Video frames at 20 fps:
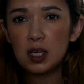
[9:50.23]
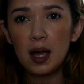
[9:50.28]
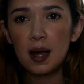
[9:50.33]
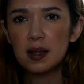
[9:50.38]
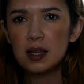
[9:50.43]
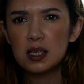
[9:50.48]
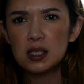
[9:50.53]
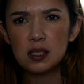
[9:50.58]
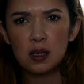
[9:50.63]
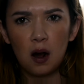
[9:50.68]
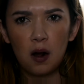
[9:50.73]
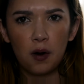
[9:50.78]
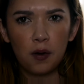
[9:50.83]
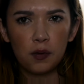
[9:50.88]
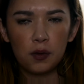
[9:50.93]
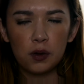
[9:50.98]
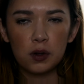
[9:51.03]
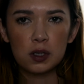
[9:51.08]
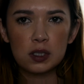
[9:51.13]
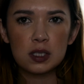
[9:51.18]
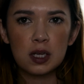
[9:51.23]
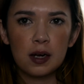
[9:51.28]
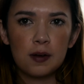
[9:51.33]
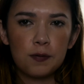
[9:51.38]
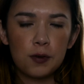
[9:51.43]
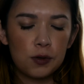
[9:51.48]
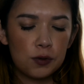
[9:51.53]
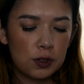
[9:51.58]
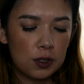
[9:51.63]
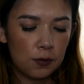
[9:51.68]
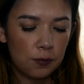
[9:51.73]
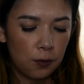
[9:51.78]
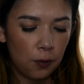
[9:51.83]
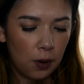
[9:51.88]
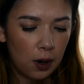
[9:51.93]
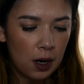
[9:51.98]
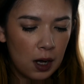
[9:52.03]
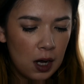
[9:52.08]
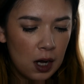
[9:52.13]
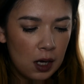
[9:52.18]
at least not on the looks that I've used it
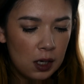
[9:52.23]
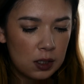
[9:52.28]
for.